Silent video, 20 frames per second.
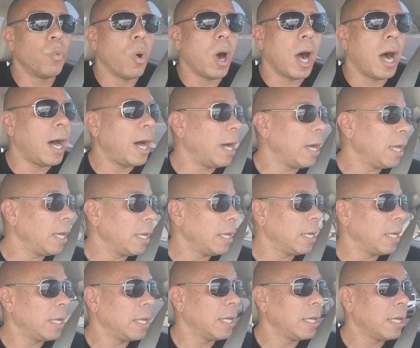why
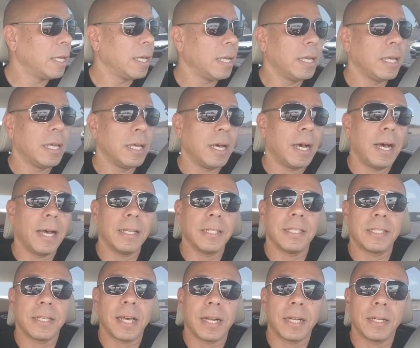I
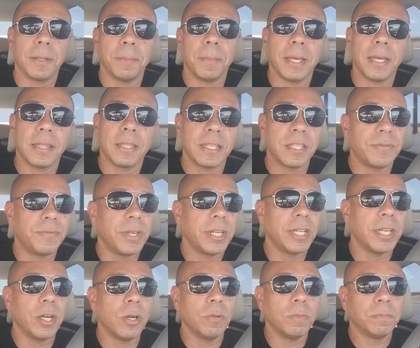decided to make this
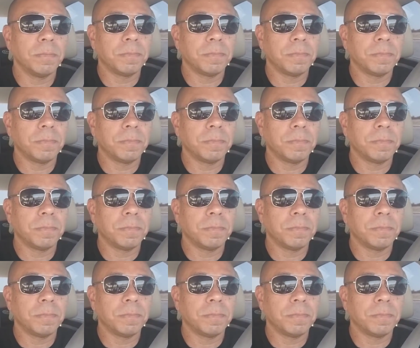video.